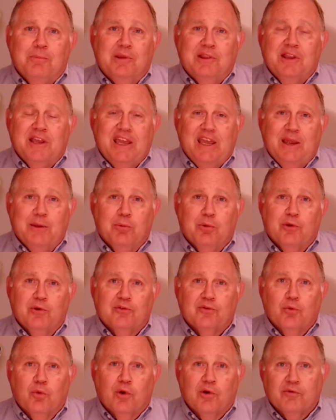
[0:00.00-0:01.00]
the Hebrew is
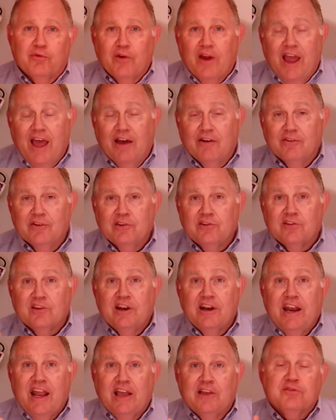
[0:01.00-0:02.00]
the word for heavens, and
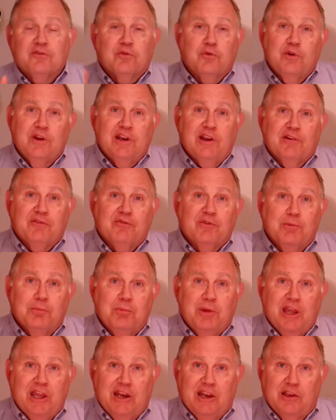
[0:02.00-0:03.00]
it has three different
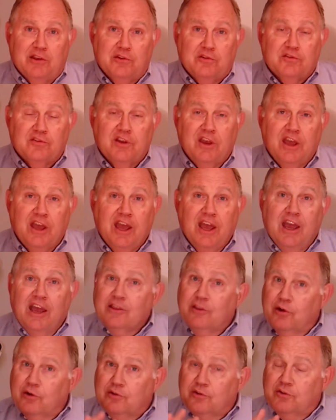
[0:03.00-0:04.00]
meanings.
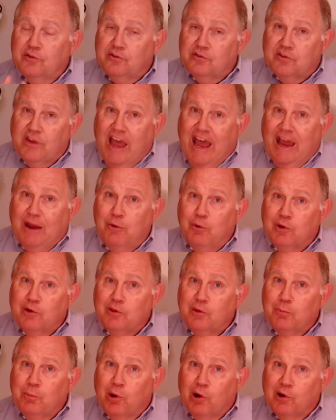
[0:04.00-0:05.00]
There's the sky where the
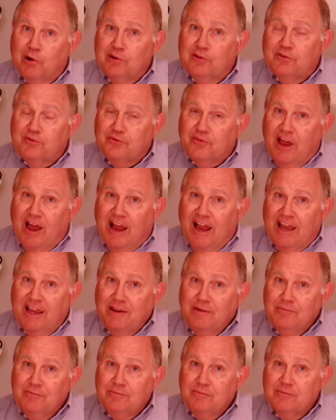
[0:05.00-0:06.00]
birds fly,
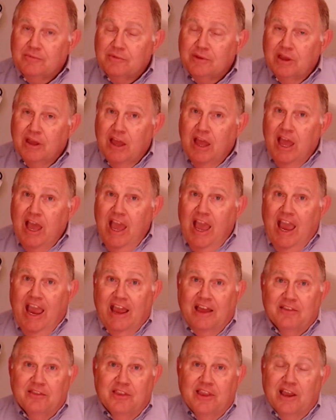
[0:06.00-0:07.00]

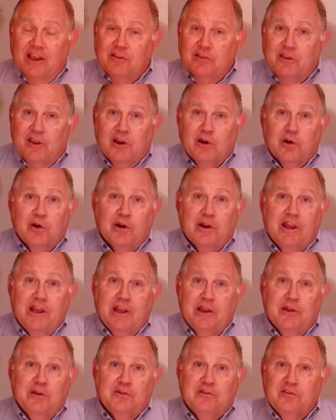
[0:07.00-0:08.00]
and then there
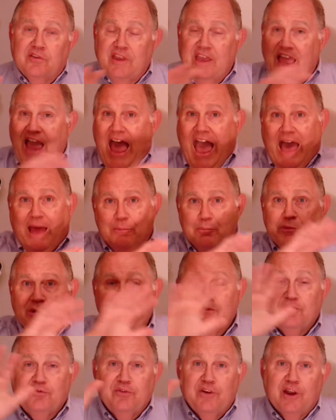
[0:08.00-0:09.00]
is the
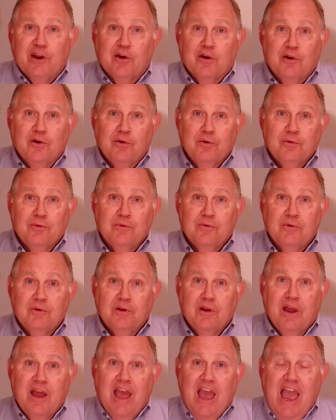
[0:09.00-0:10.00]
atmosphere,
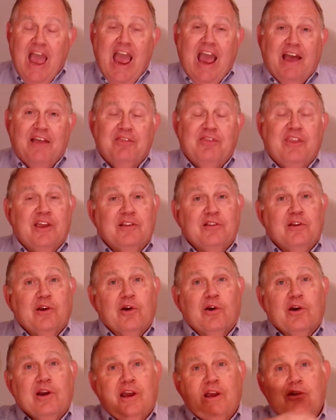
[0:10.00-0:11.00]
and then there
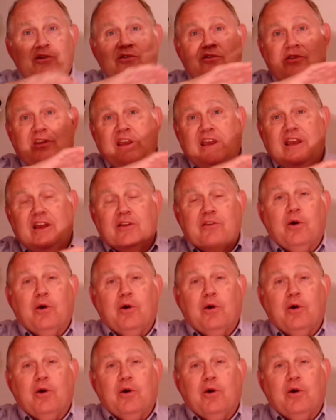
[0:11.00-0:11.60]
is the